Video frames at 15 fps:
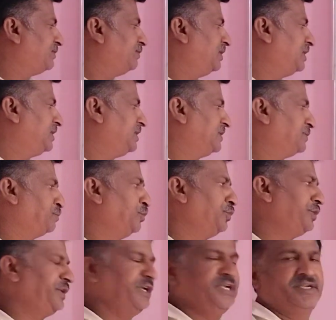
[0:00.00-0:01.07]
word
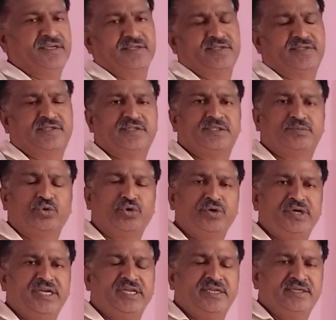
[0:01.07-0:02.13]
spontaneous?
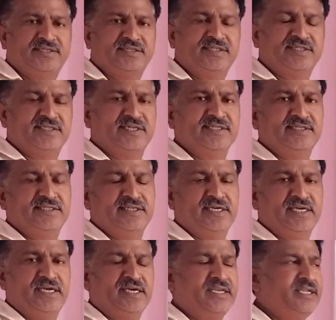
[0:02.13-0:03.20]
Spontaneous in the sense
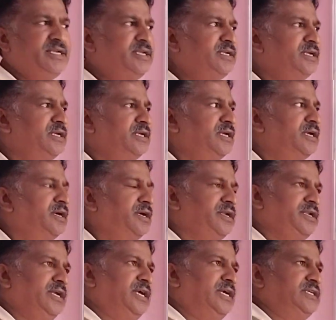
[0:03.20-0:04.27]
any
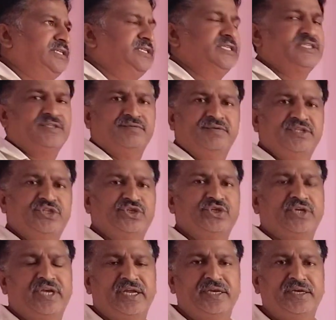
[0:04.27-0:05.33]
reactions which
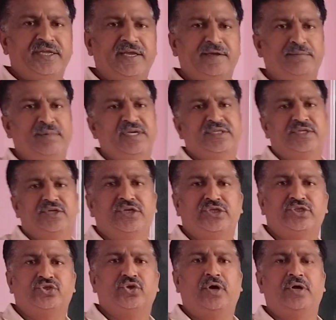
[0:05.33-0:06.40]
can take place
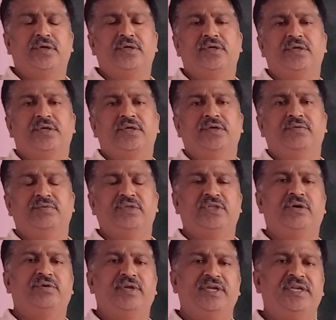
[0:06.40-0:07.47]
its own
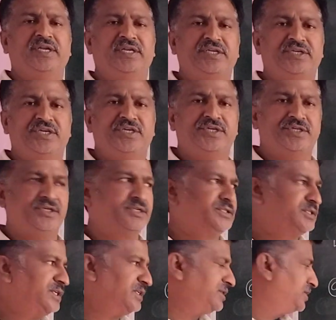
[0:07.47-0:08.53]
without any initiation.
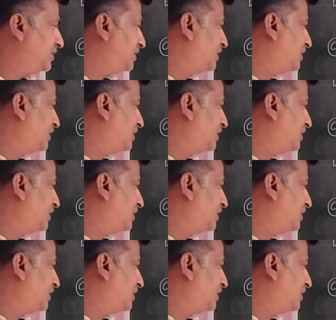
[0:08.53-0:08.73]
Such